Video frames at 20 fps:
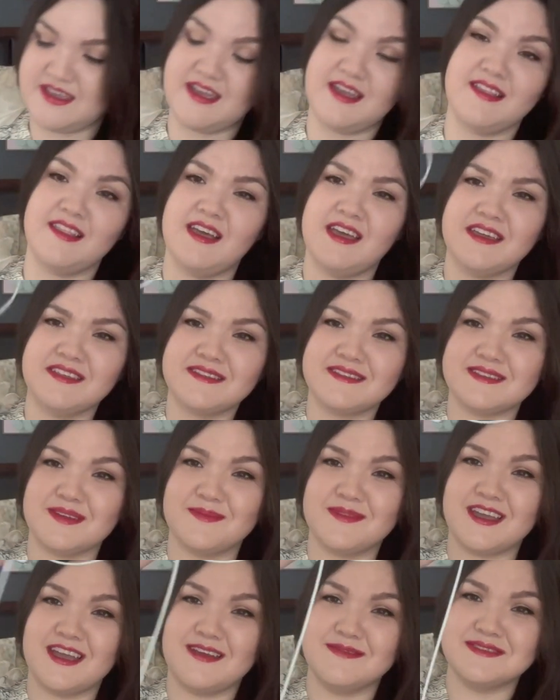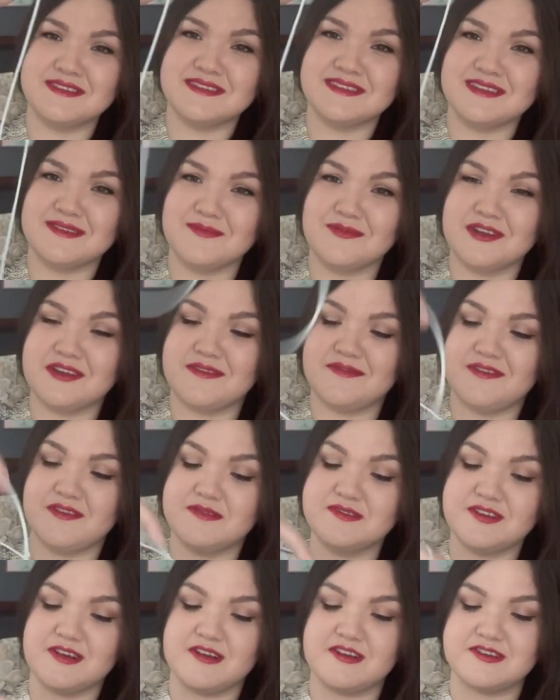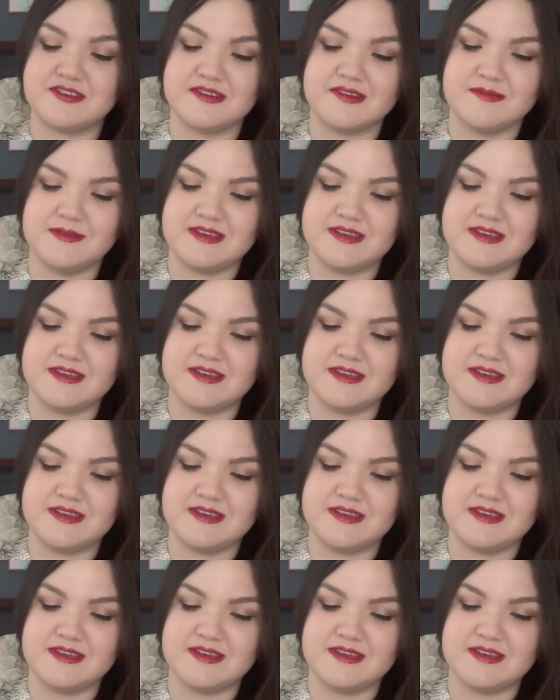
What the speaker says: I like sometimes is to bring a phone charger